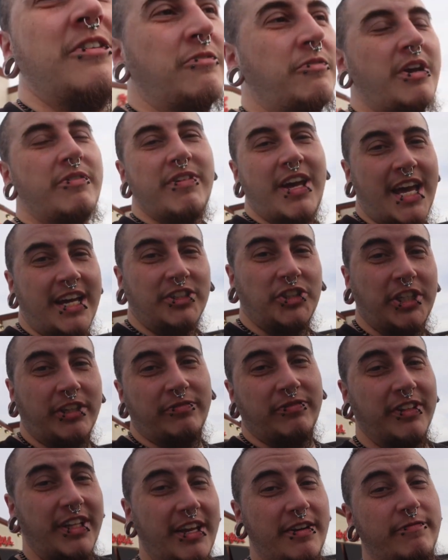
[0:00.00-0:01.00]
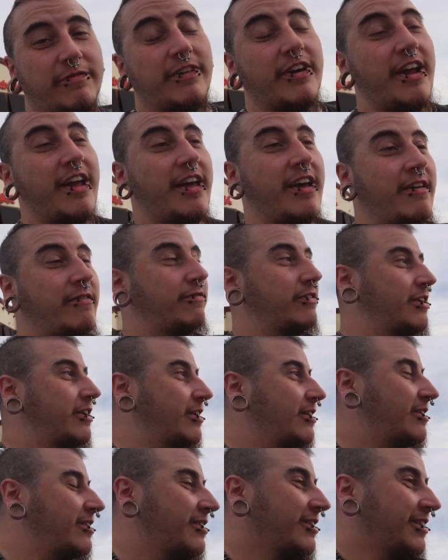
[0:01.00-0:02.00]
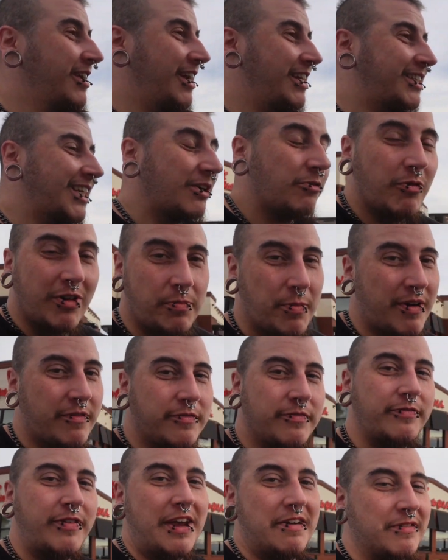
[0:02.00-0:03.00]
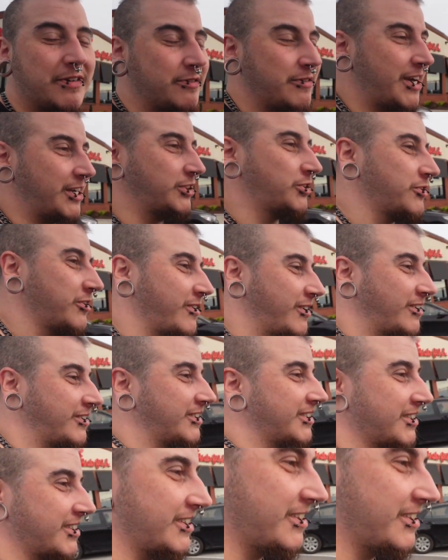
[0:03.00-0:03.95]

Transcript: We haven't had Chick fil A in forever. it's like one of my favorite restaurants.